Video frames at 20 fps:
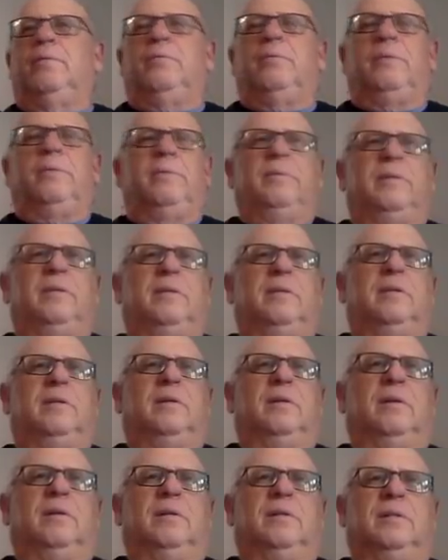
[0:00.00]
women
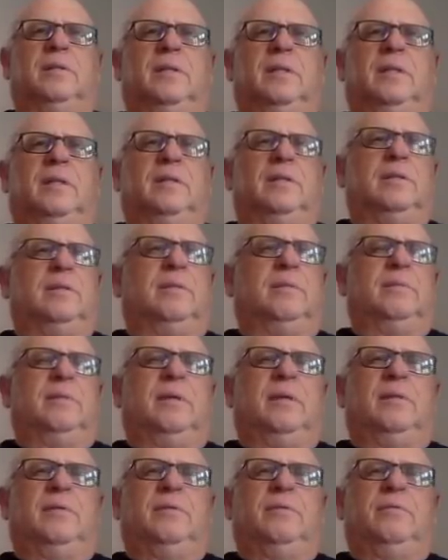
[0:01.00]
are seen as
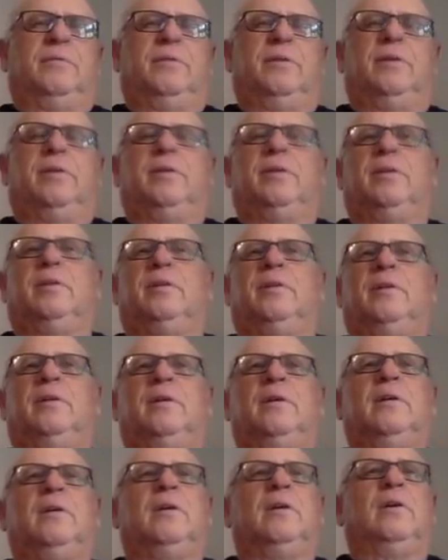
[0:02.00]
somehow inferior
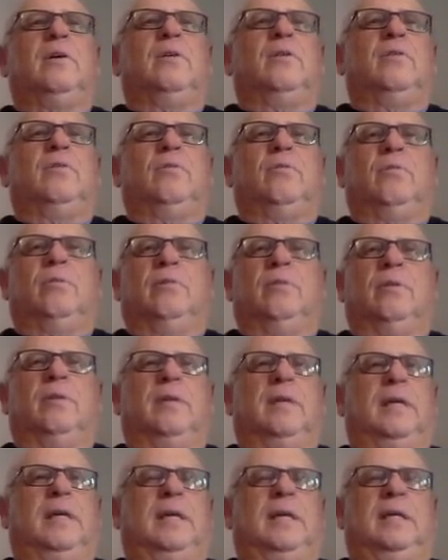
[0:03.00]
or
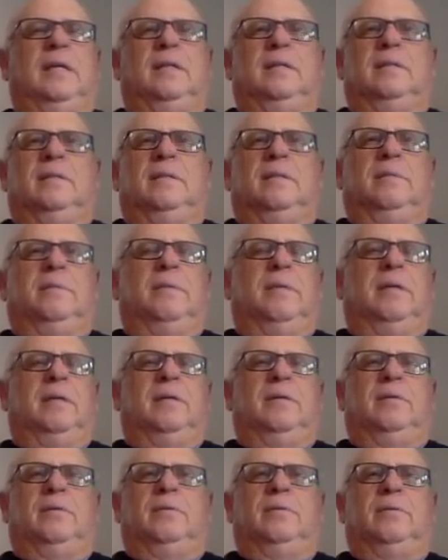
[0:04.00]
as
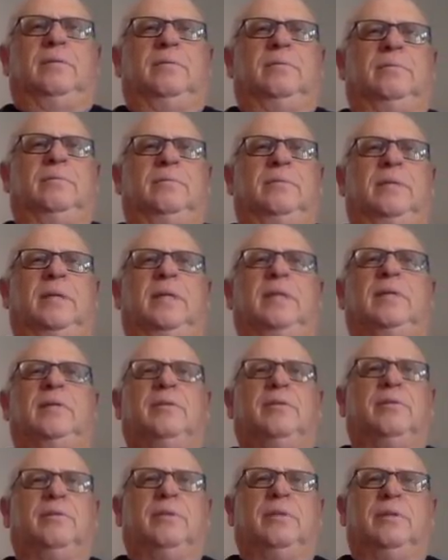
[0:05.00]
somehow
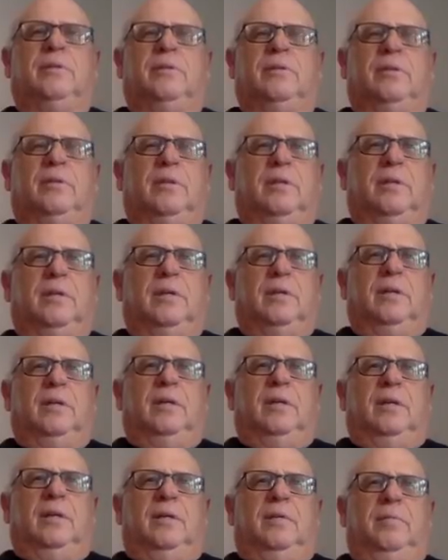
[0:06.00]
dangerous,
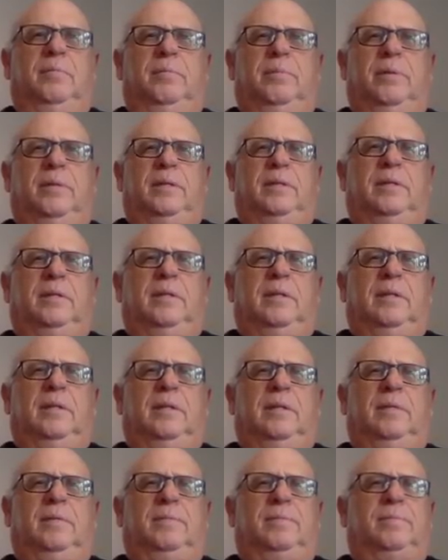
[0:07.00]
but
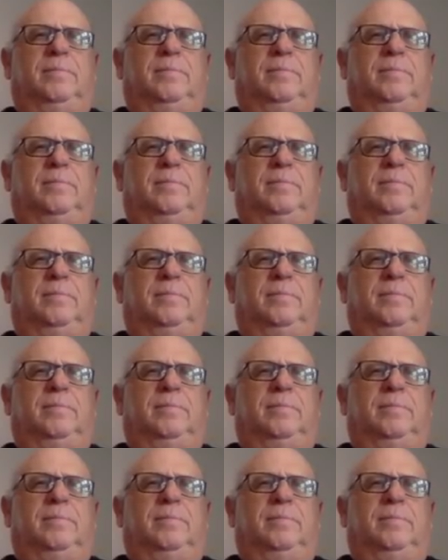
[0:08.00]
a